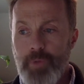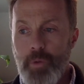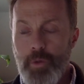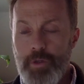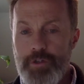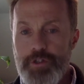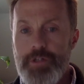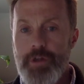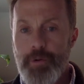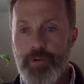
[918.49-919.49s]
what you should
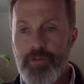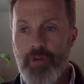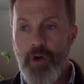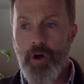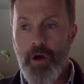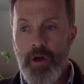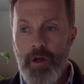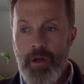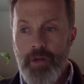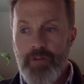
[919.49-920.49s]
notice are
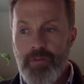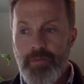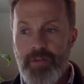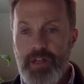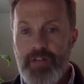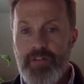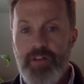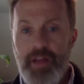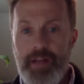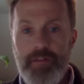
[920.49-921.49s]
some of the
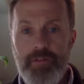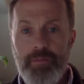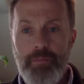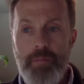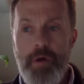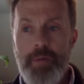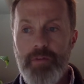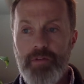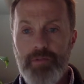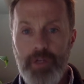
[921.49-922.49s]
intense
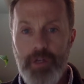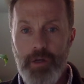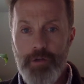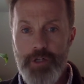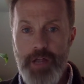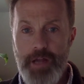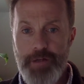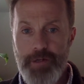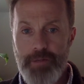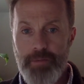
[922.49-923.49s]
moments of
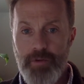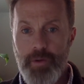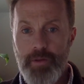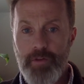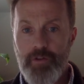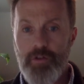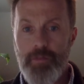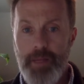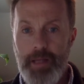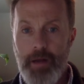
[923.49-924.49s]
negotiation between the two
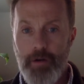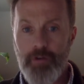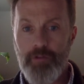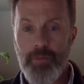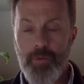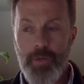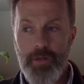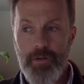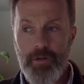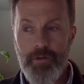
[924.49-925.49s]
main characters, between
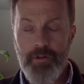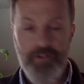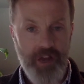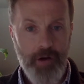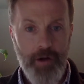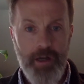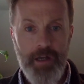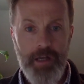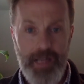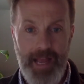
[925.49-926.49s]
the Terran
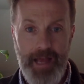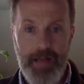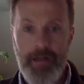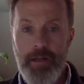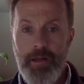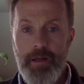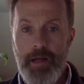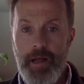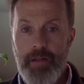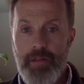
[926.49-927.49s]
Gan
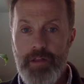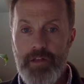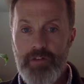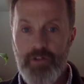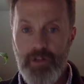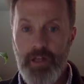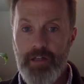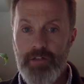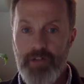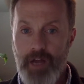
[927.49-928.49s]
and the Talik
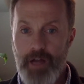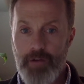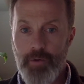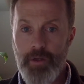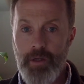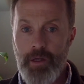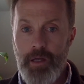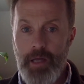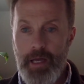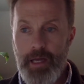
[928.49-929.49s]
Tagatoi,
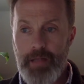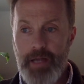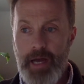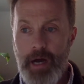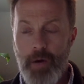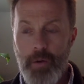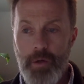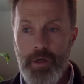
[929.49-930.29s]
and how